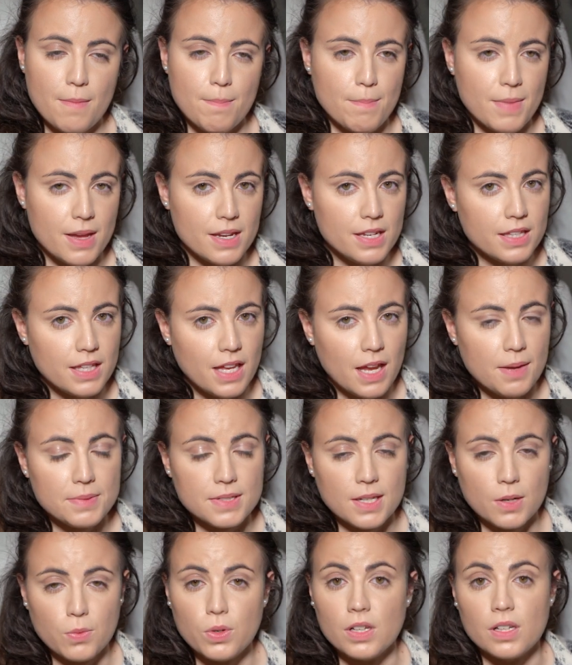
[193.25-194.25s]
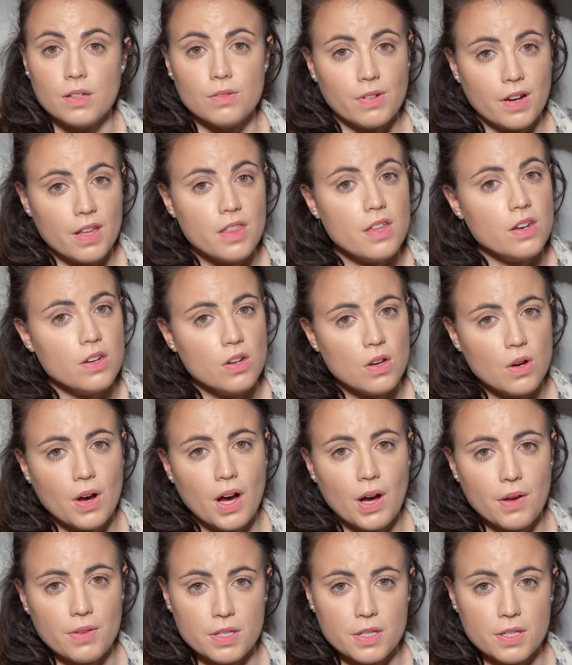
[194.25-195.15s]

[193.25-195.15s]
Many times I will already know how